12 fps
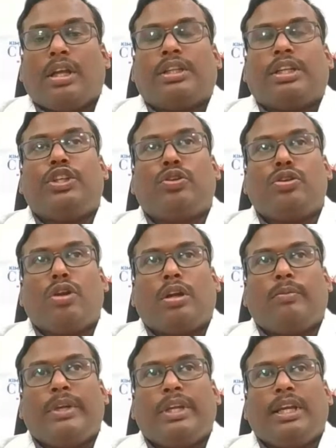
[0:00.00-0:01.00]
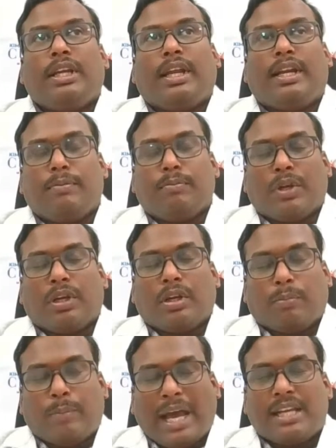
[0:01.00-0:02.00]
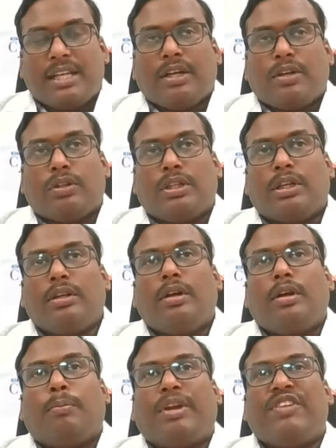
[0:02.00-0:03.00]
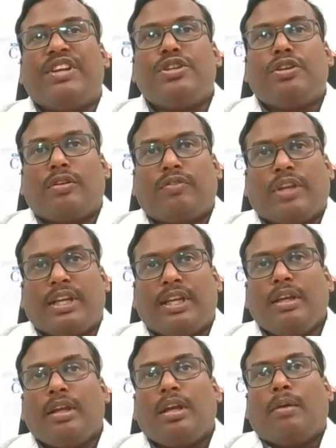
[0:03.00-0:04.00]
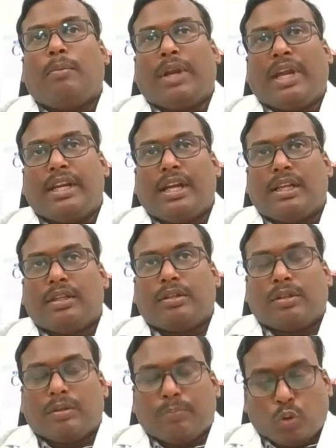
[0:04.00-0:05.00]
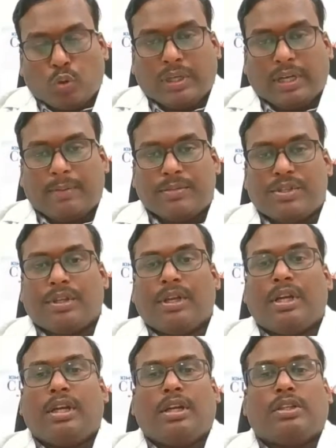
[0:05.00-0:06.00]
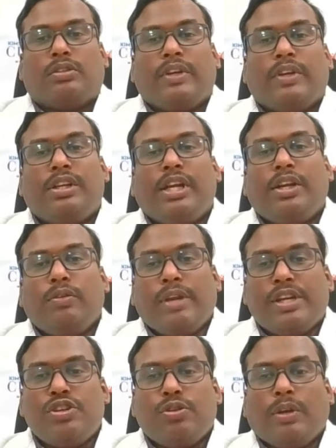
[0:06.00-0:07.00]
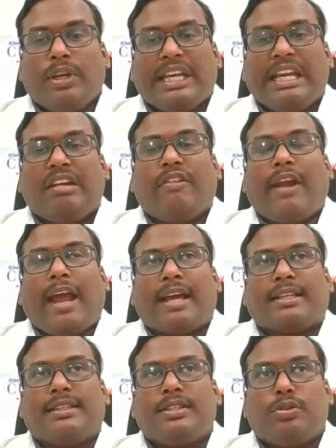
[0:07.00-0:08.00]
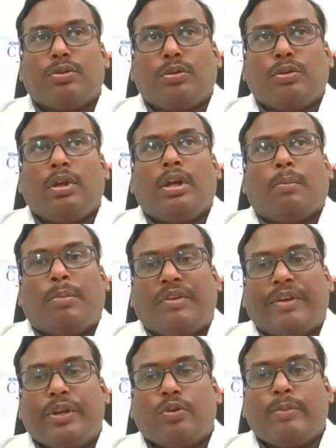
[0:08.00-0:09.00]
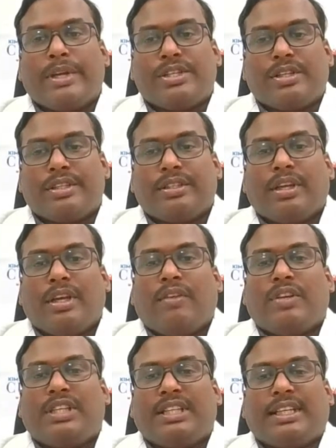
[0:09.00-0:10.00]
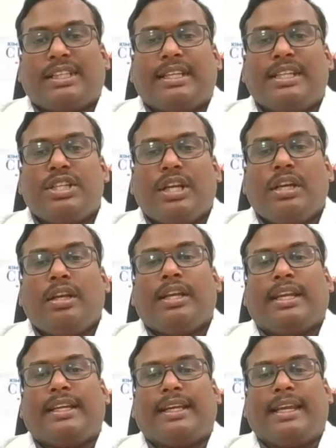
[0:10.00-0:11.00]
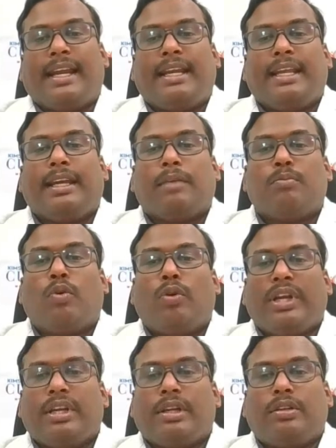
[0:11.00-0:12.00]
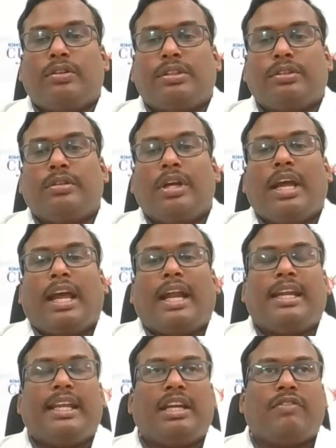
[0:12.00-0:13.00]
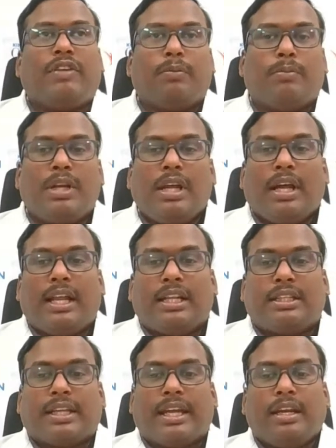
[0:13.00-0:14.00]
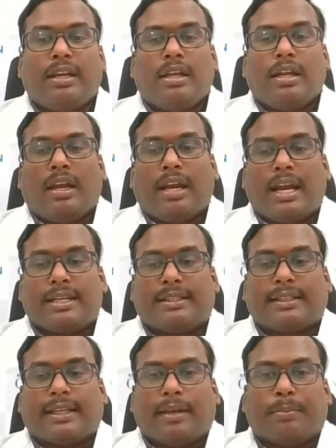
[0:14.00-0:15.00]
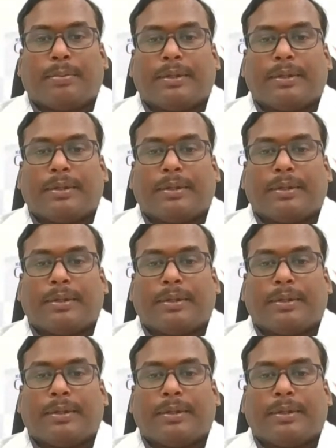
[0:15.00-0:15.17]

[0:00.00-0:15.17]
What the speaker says: it should not be any barrier to the prevention of any brain health programs. So we need to ensure equal access to preventive measures, which is essential in creating a more inclusive and equitable healthcare landscape.